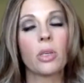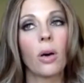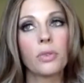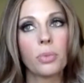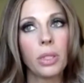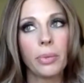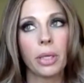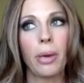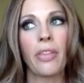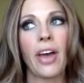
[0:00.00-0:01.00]
But so I was really
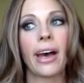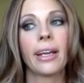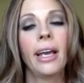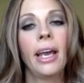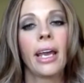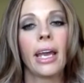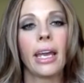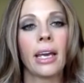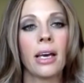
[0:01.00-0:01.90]
worried about that.